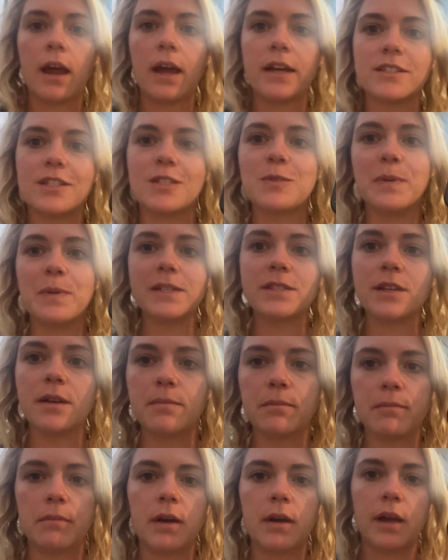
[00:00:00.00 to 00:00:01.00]
I just picked up
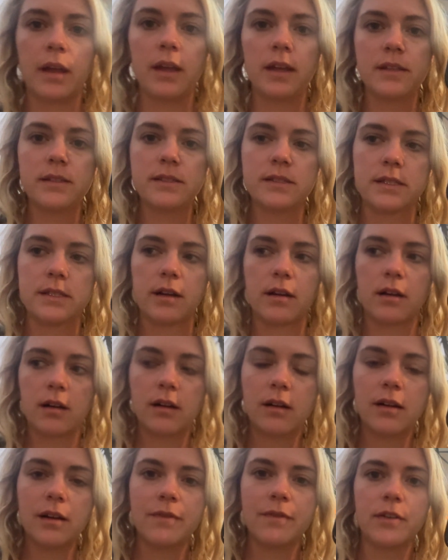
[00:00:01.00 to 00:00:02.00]
my
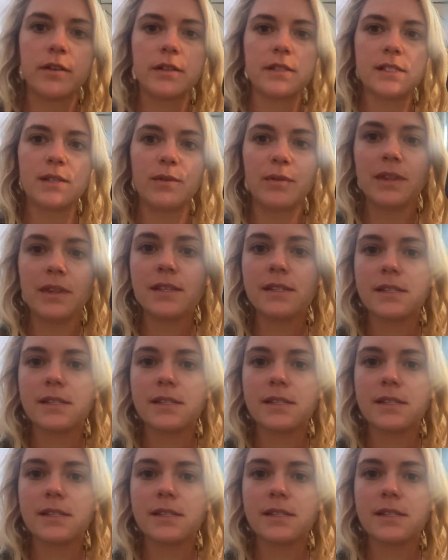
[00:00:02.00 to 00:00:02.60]
dinner, if you can see what this